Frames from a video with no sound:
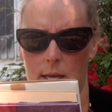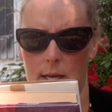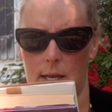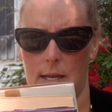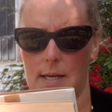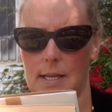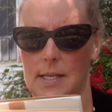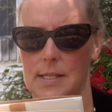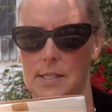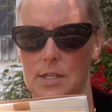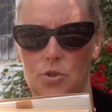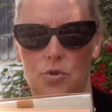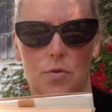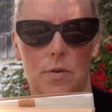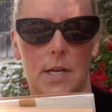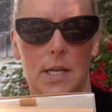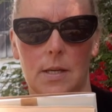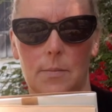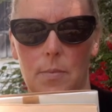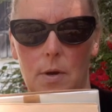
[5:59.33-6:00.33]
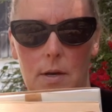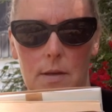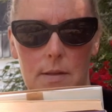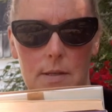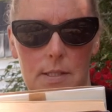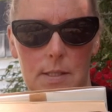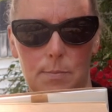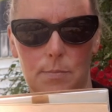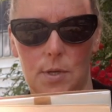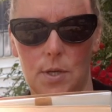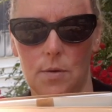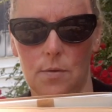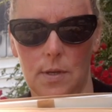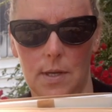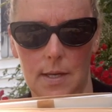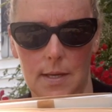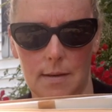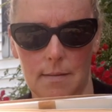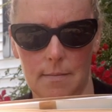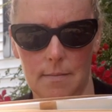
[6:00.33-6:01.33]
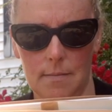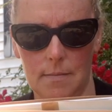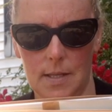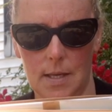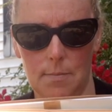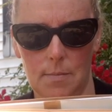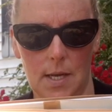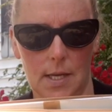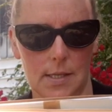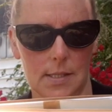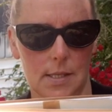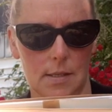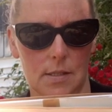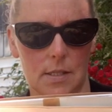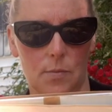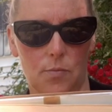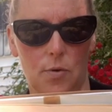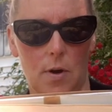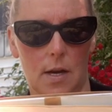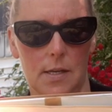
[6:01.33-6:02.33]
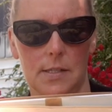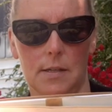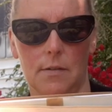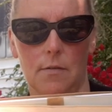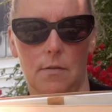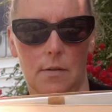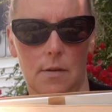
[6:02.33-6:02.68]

And he's intrigued by this beauty that makes a surprising,